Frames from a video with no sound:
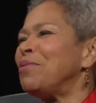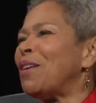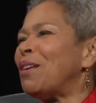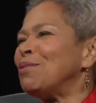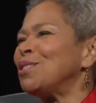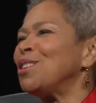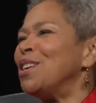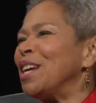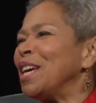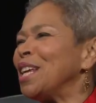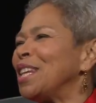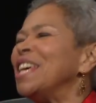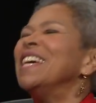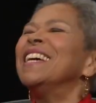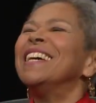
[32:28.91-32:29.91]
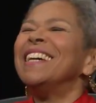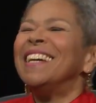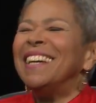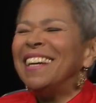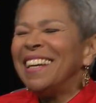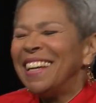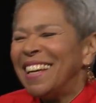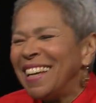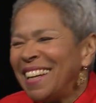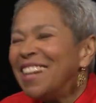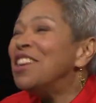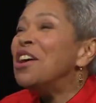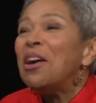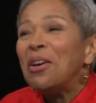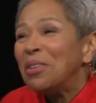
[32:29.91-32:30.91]
if I was going to get that.
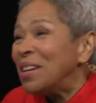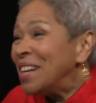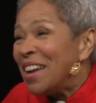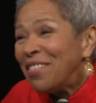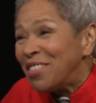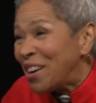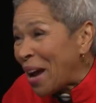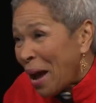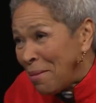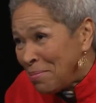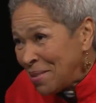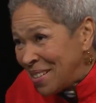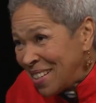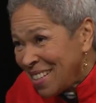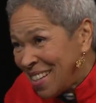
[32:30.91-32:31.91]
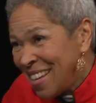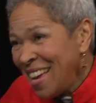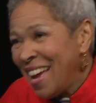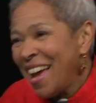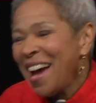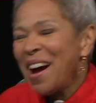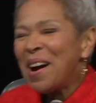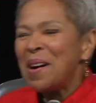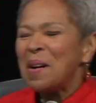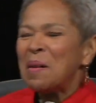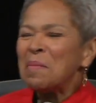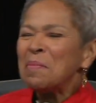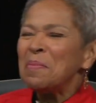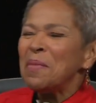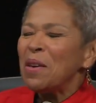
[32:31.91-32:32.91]
No, it never happened. Okay. Okay.
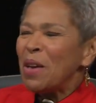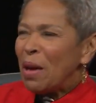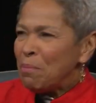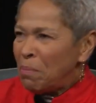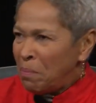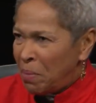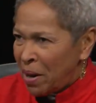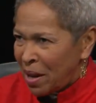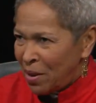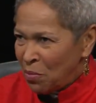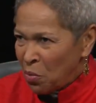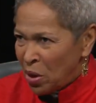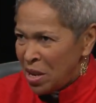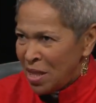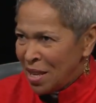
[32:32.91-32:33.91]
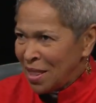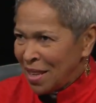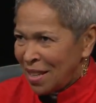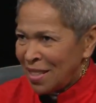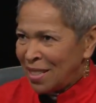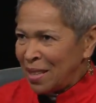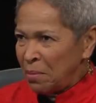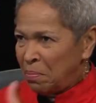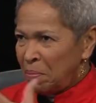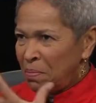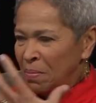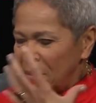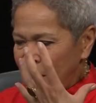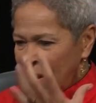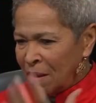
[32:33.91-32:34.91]
Um, but one of the things that
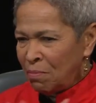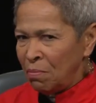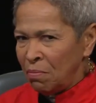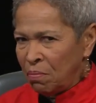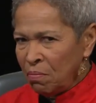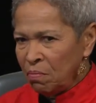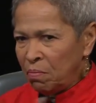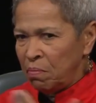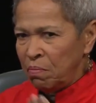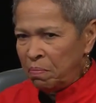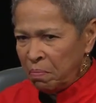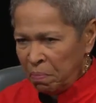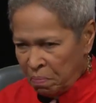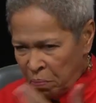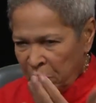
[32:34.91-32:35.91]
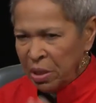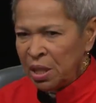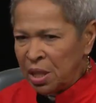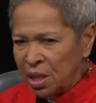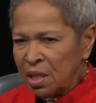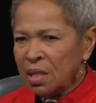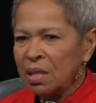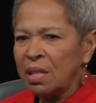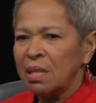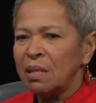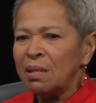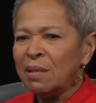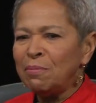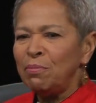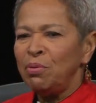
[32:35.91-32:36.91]
the
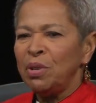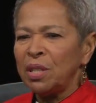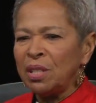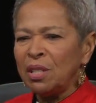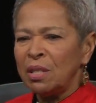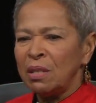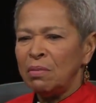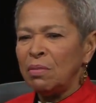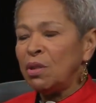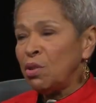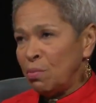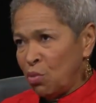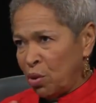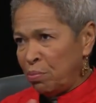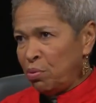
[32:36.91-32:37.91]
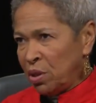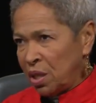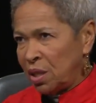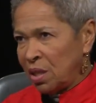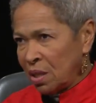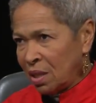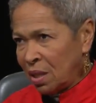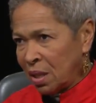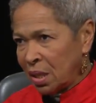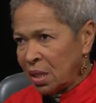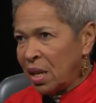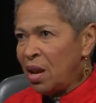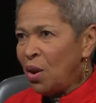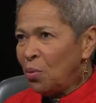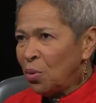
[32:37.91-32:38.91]
priestesses and priests, and there are more
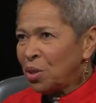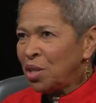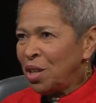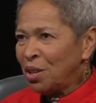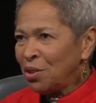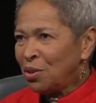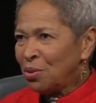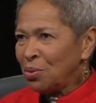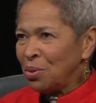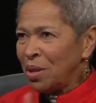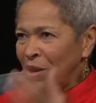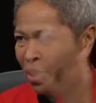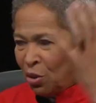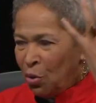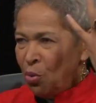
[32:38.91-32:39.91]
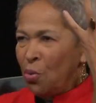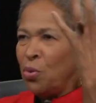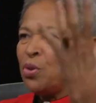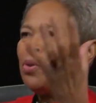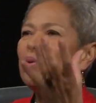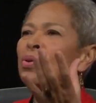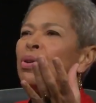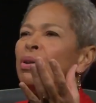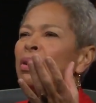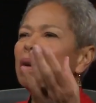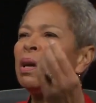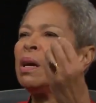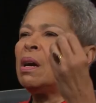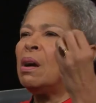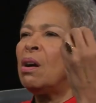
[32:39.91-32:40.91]
priestesses, will tell you mm-hmm. who your
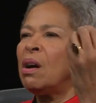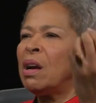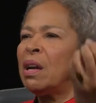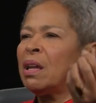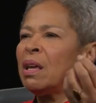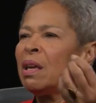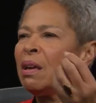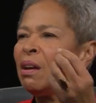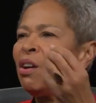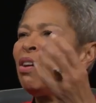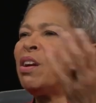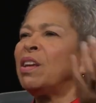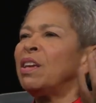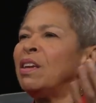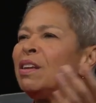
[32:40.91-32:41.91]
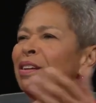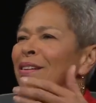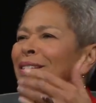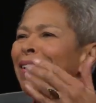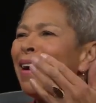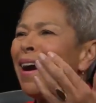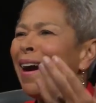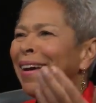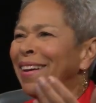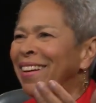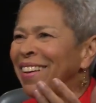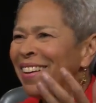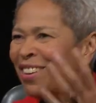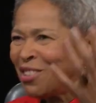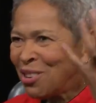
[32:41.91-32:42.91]
guarding, guardian and guiding